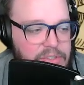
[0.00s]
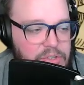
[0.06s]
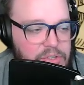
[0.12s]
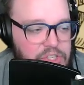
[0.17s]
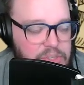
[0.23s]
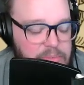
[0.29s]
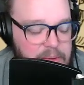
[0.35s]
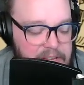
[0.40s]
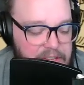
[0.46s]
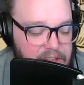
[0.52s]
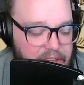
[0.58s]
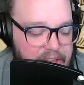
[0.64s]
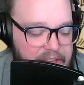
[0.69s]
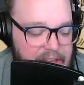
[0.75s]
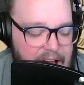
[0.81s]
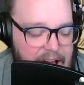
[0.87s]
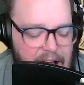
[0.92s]
So you spend
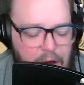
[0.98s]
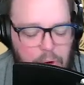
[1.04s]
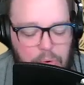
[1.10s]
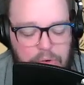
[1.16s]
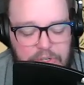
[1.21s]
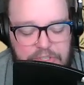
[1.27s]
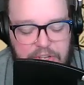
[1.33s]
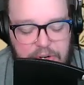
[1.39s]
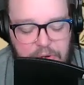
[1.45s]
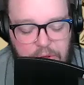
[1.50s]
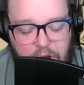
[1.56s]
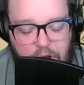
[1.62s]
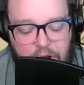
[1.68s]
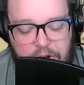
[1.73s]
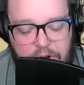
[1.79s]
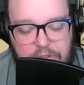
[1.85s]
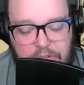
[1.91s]
like hours there
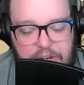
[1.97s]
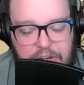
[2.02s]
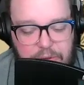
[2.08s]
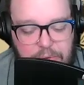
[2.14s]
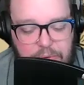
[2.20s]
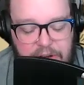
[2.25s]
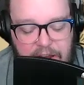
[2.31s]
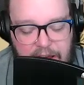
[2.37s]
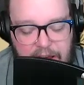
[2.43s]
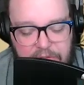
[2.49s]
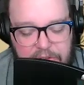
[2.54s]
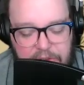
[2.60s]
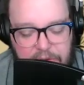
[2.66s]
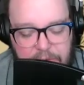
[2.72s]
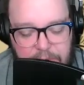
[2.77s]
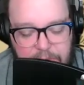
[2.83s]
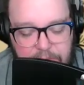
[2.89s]
longer than you would have
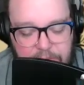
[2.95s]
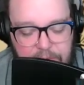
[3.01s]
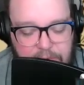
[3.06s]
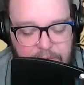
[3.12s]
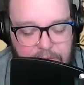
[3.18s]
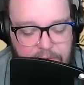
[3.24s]
to.